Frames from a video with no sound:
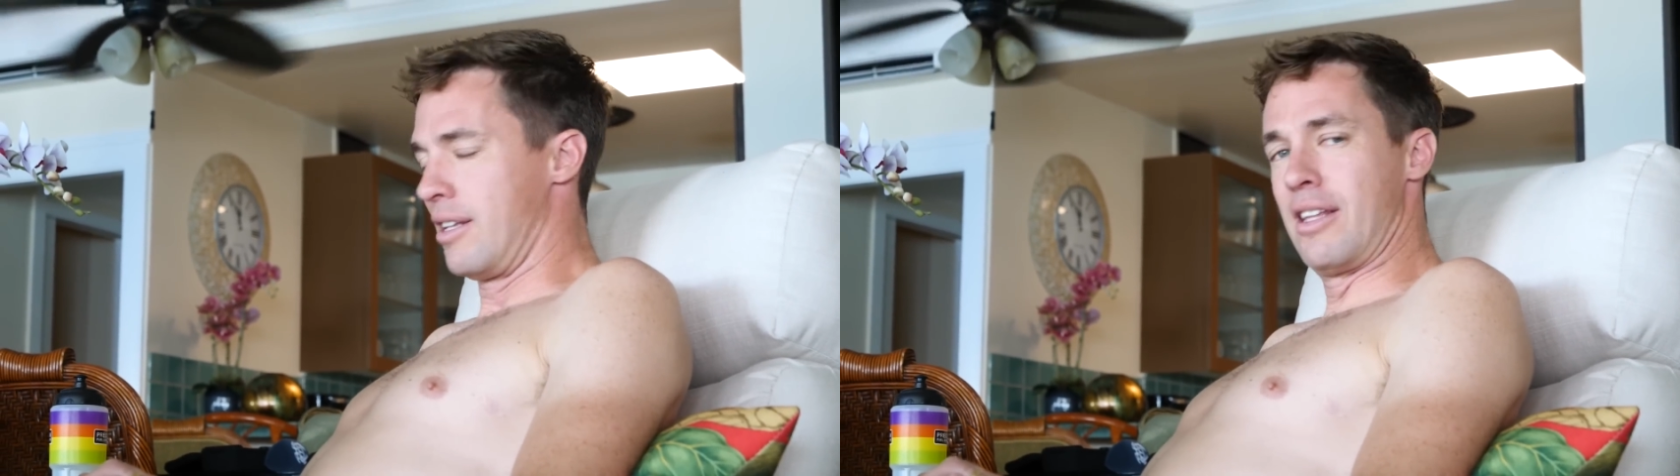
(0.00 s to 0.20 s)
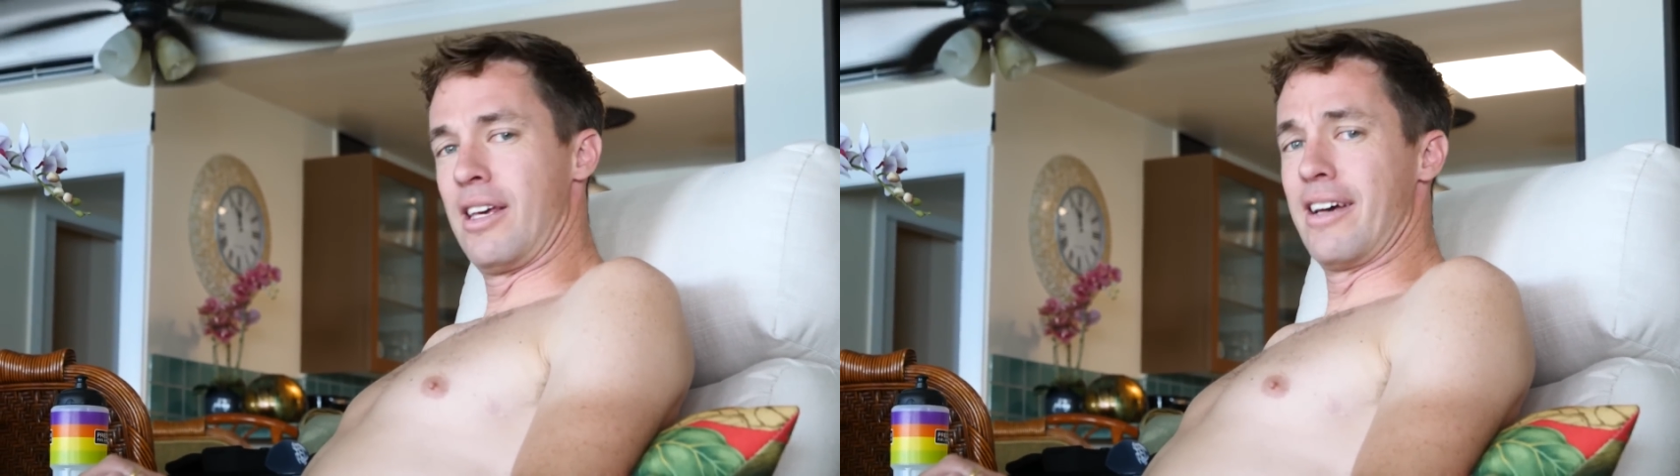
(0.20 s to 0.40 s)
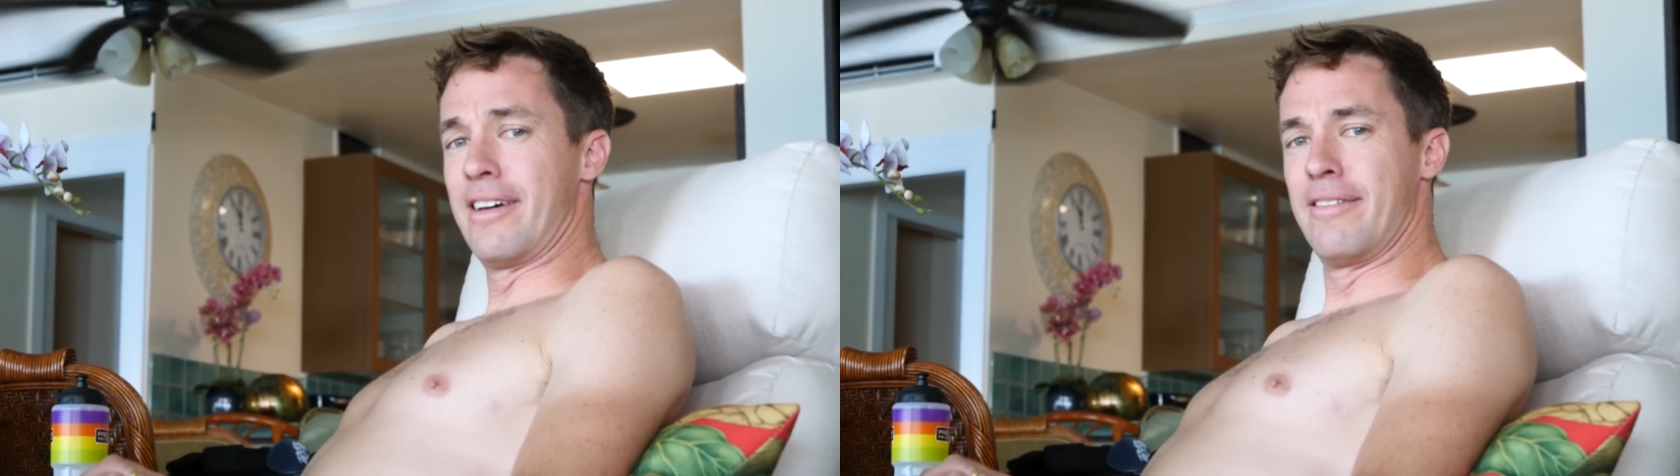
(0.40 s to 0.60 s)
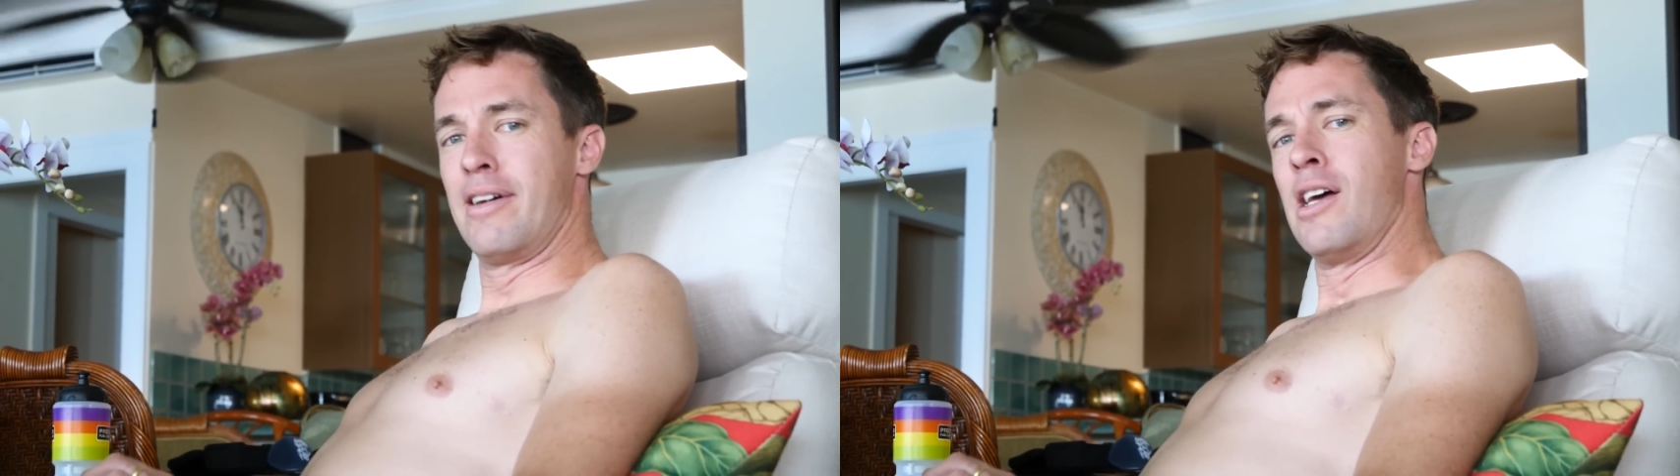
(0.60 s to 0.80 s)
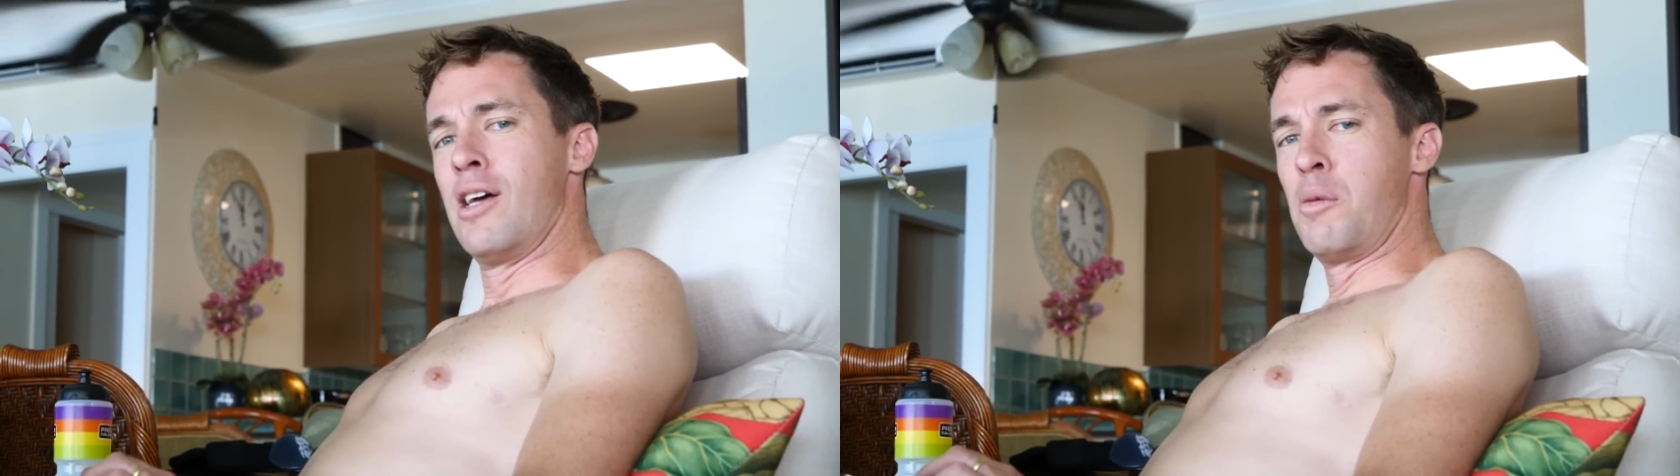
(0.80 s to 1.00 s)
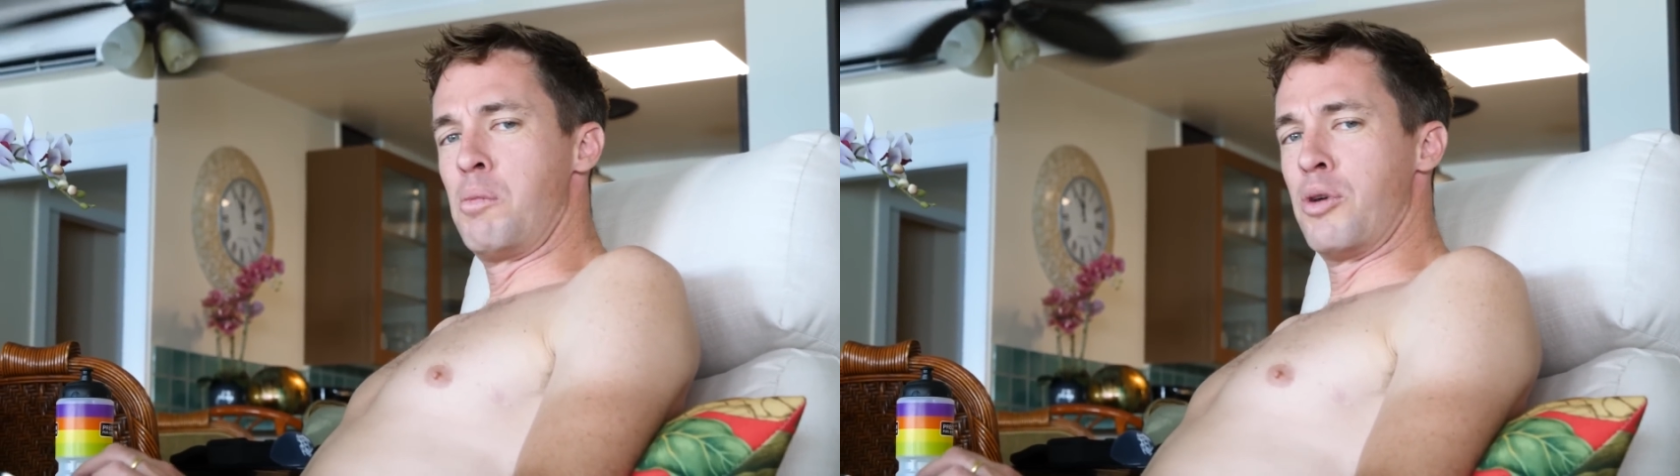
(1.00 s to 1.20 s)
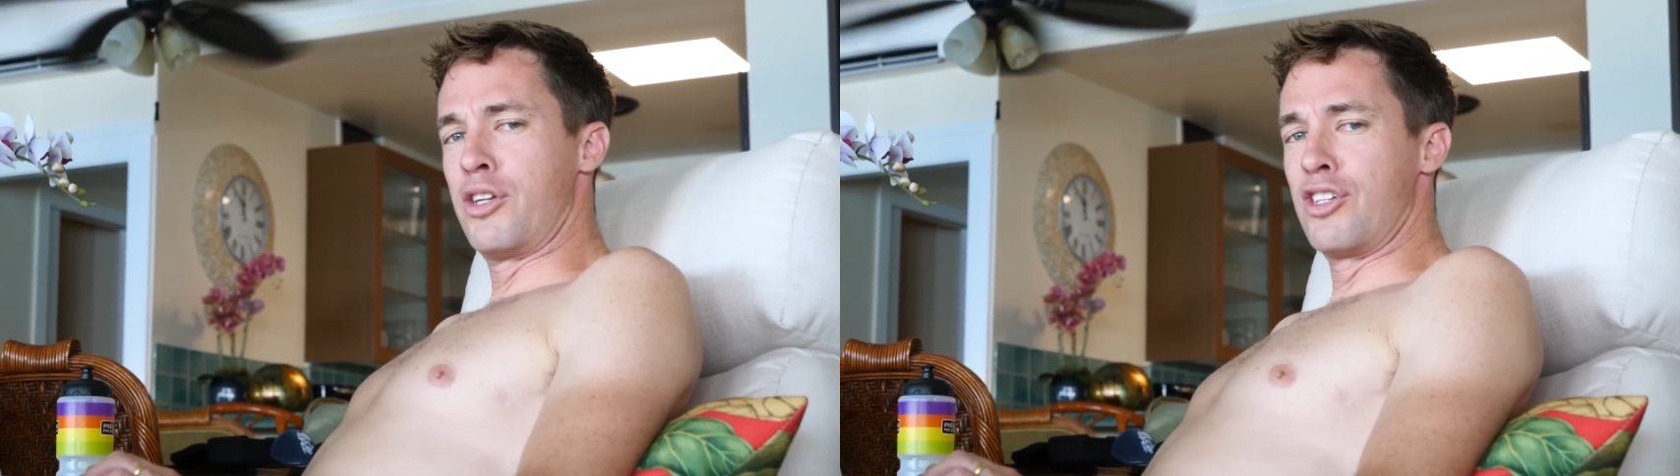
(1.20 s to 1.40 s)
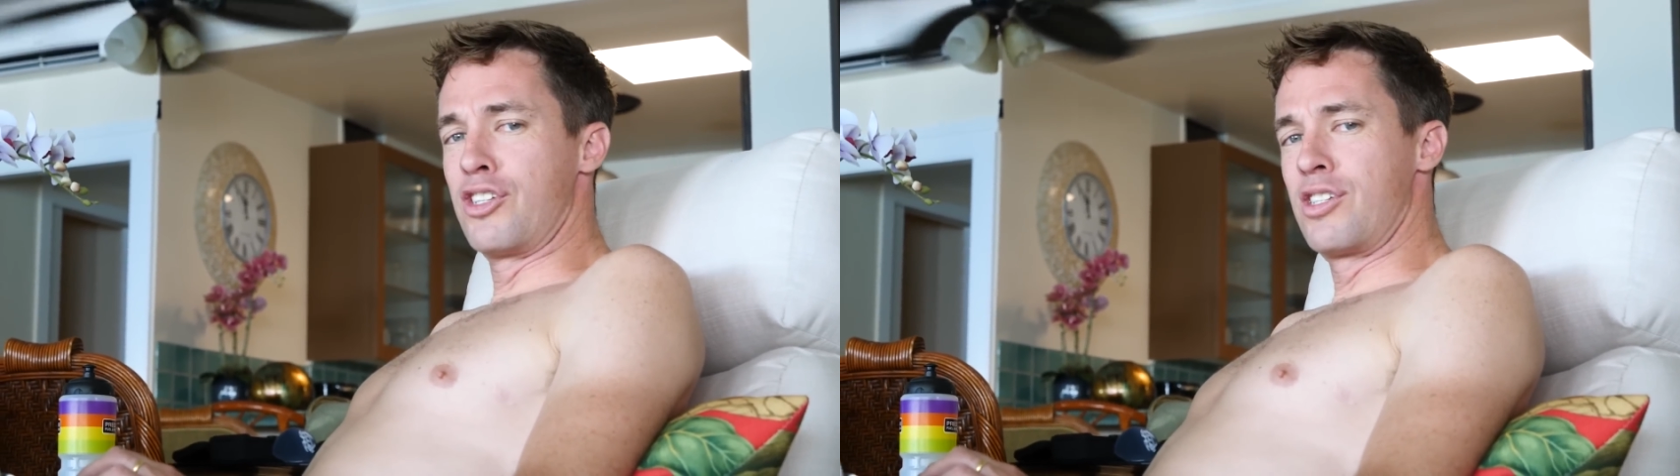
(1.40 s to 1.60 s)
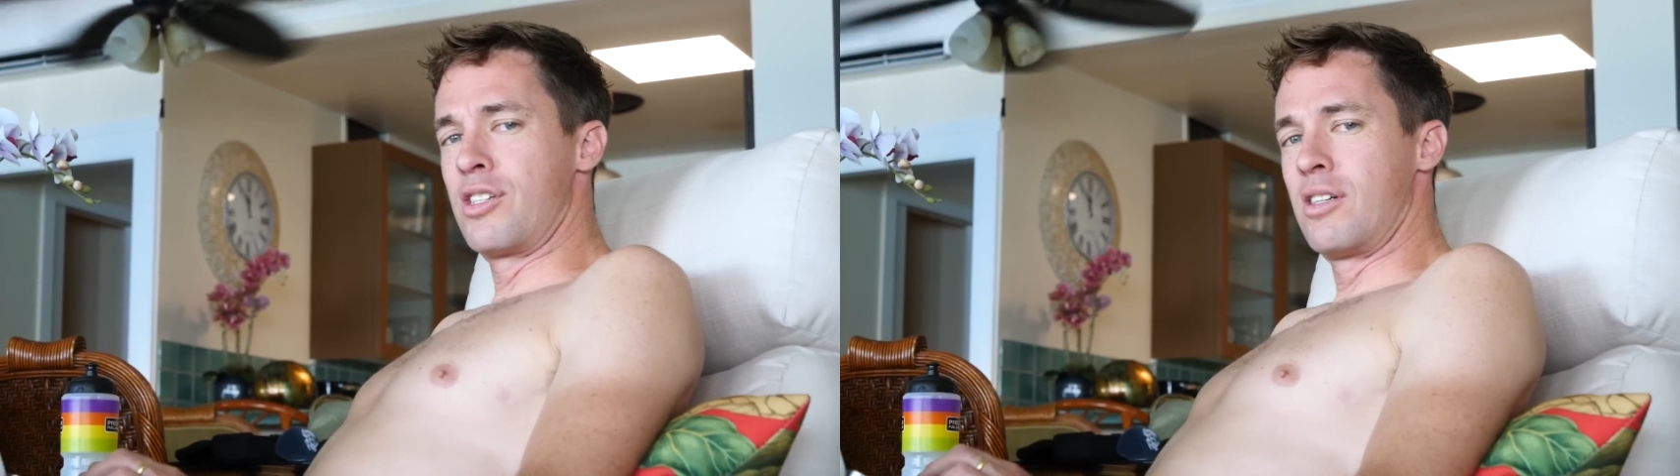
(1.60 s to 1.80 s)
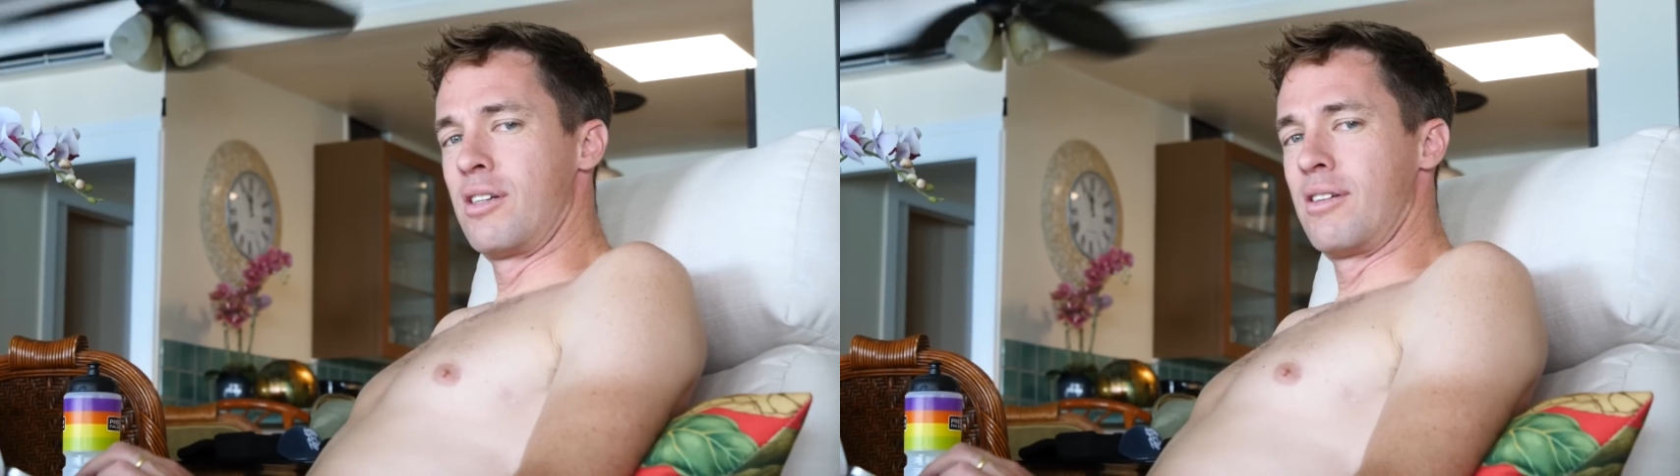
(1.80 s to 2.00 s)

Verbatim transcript: The uh, British